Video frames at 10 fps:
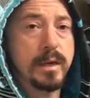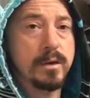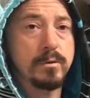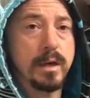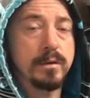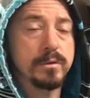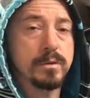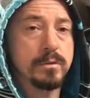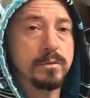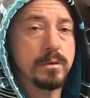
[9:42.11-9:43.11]
I don't have
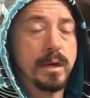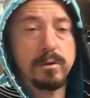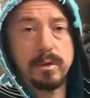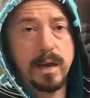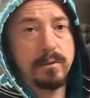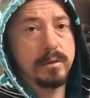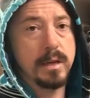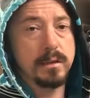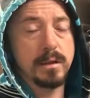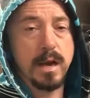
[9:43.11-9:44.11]
a
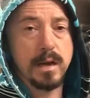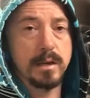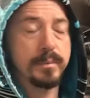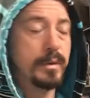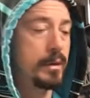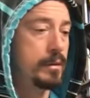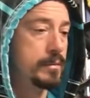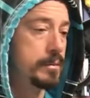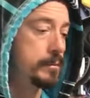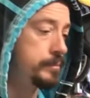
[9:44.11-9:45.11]
lot high RPMs.